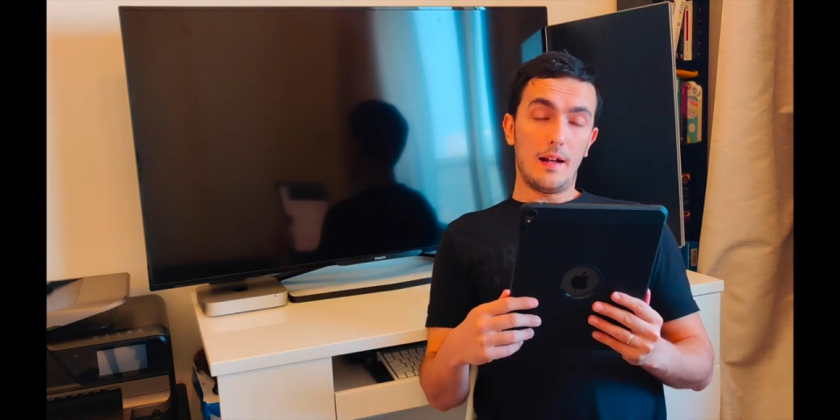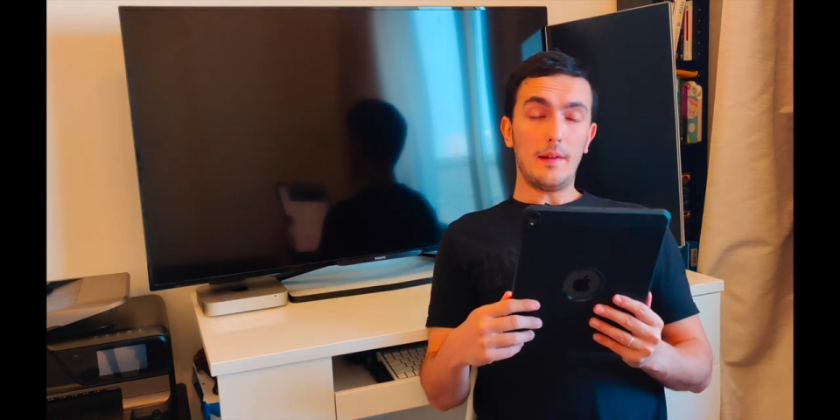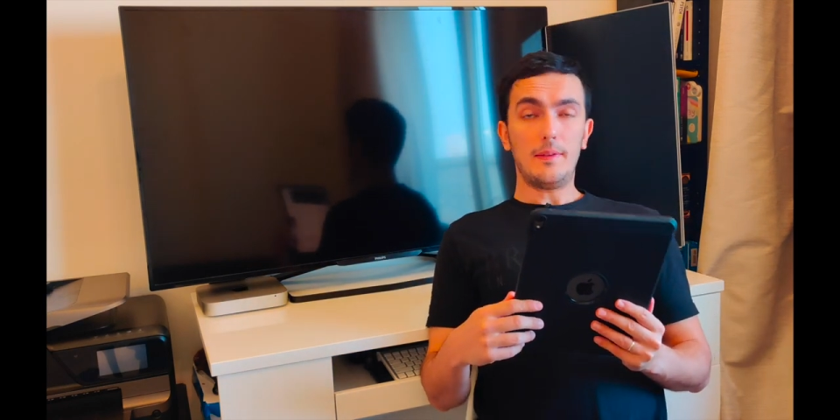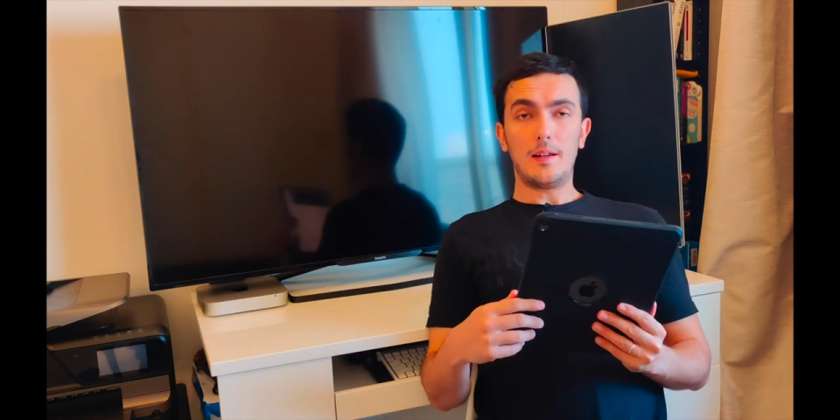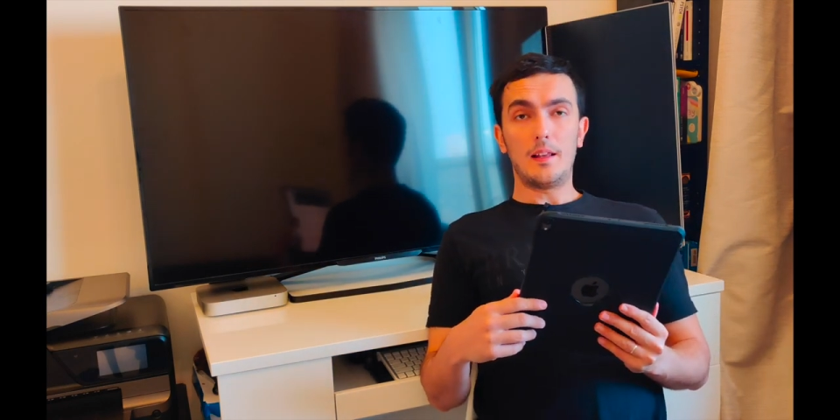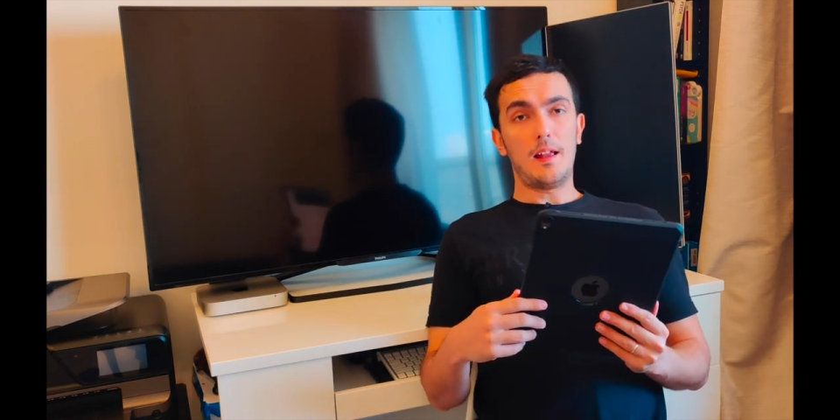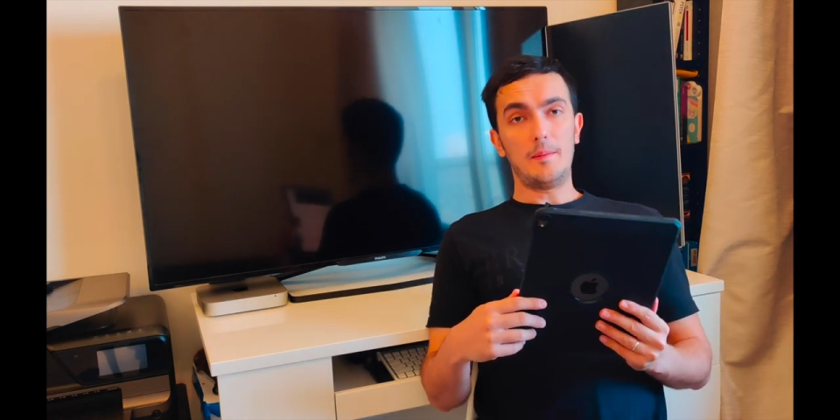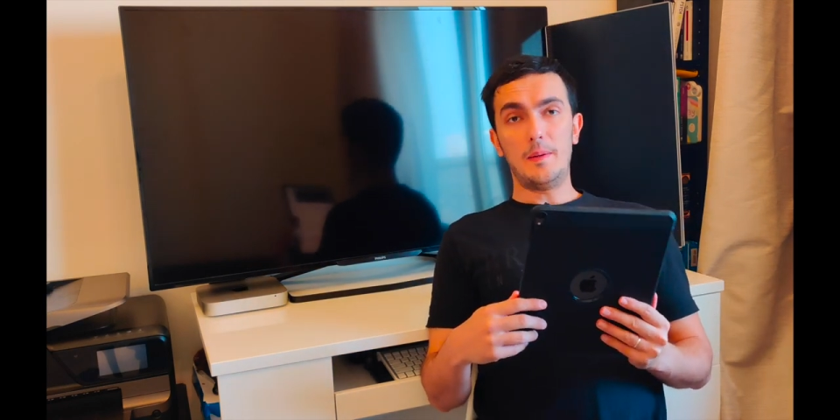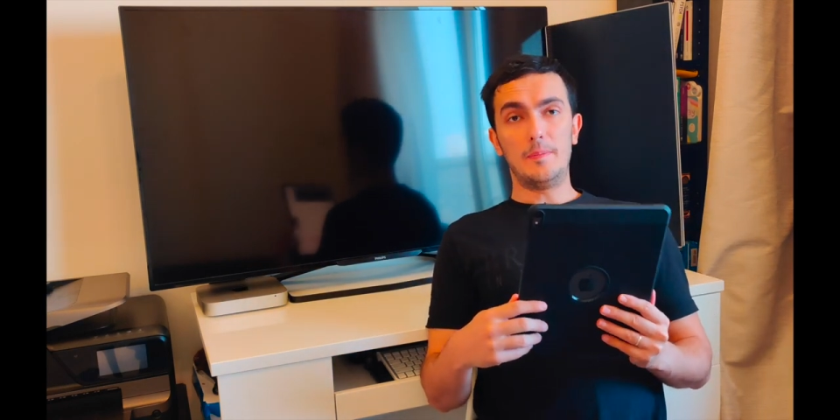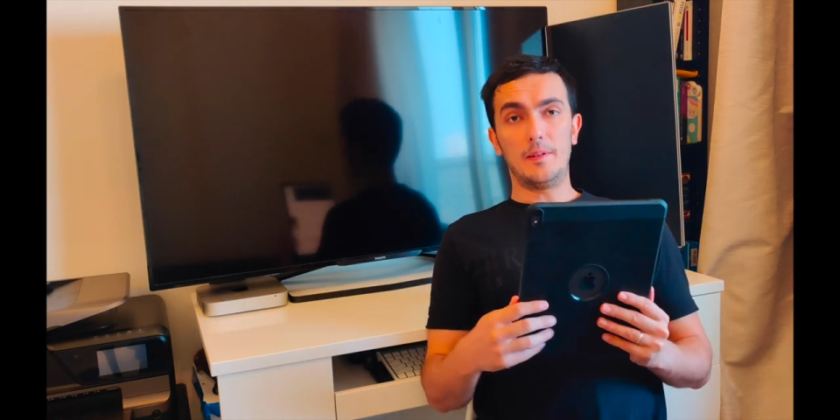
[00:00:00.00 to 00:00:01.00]
I think a lot
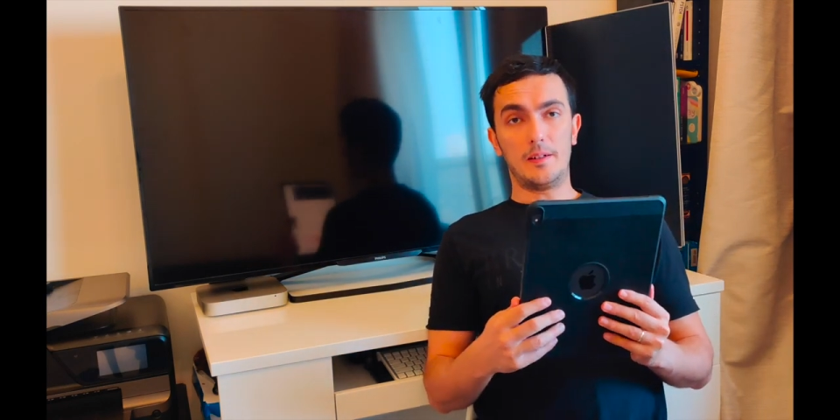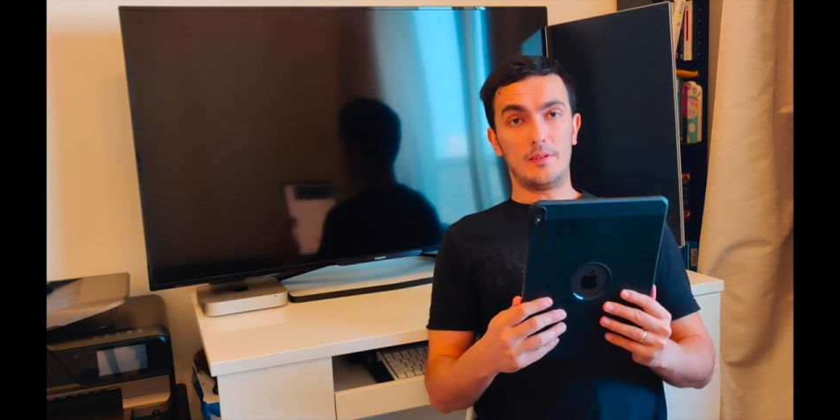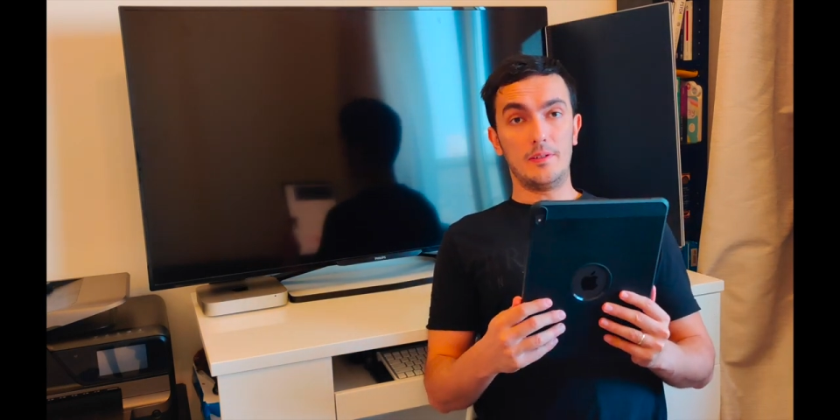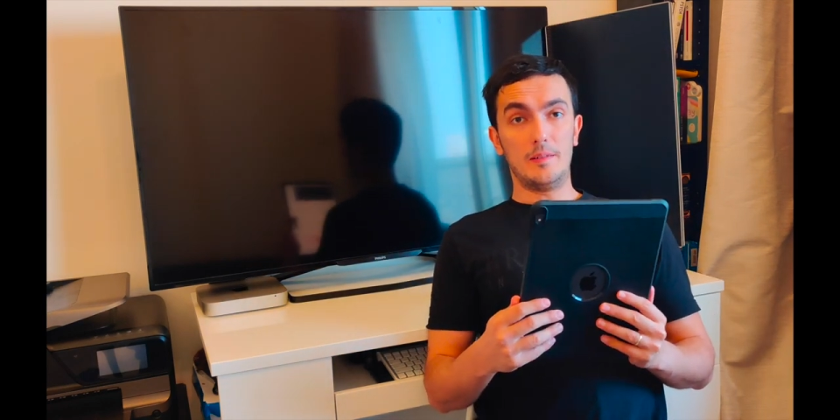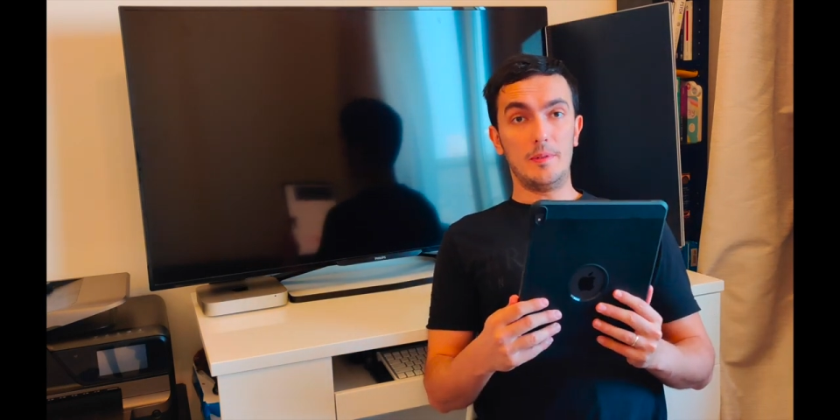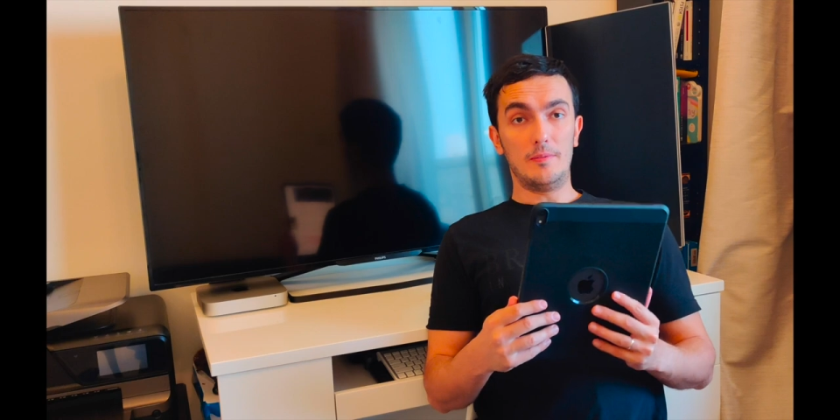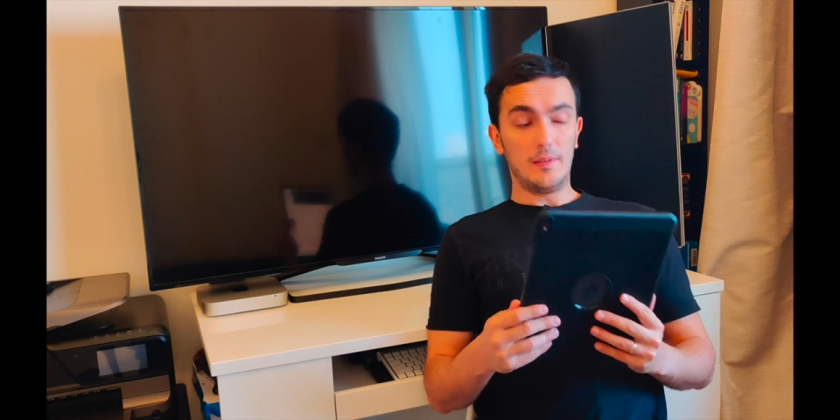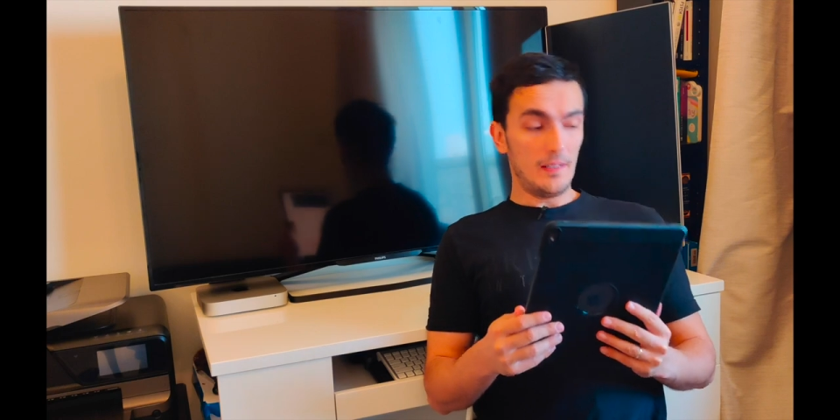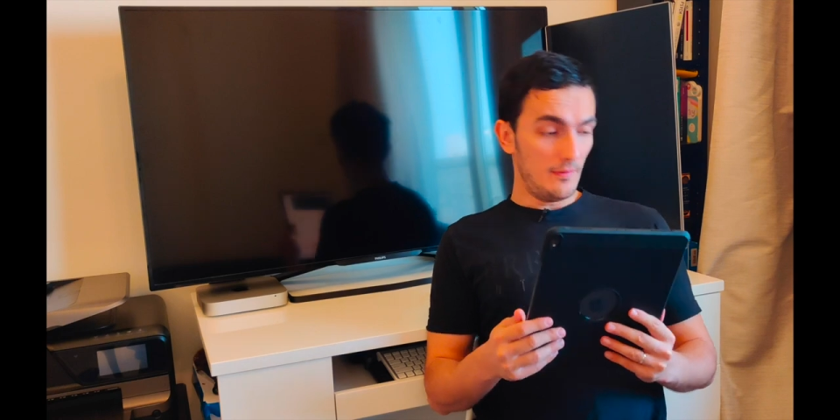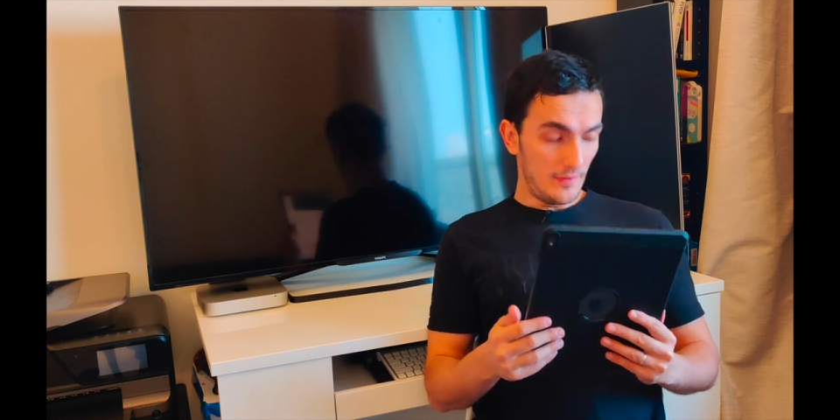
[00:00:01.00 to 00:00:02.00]
of people are going to be
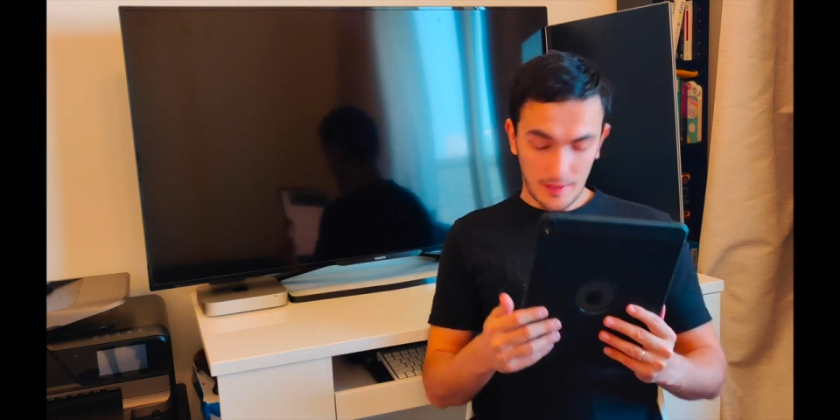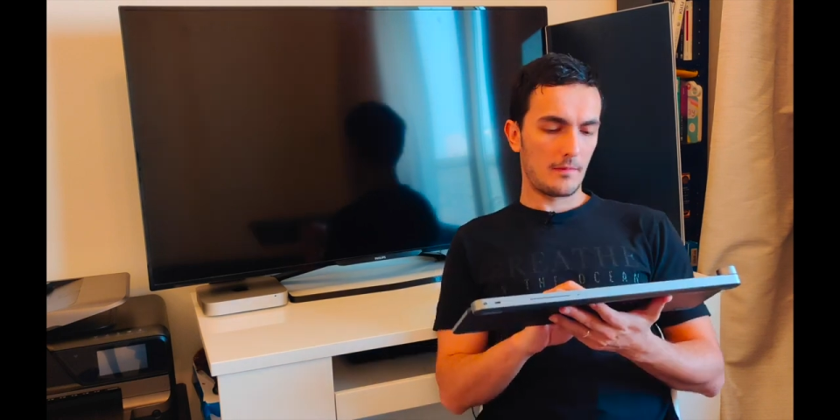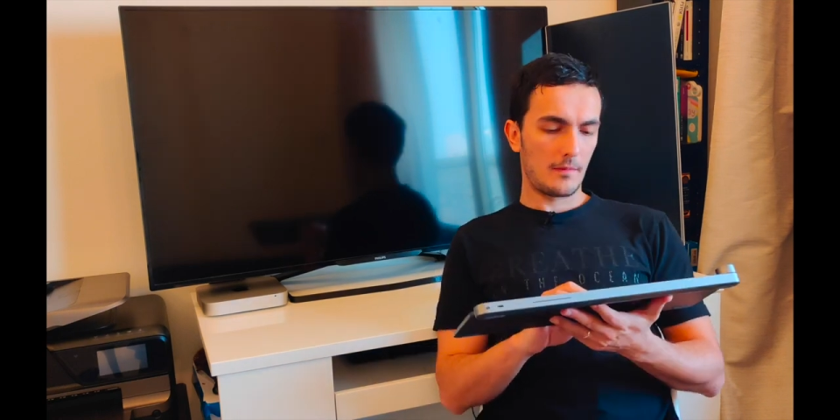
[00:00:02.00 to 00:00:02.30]
relieved.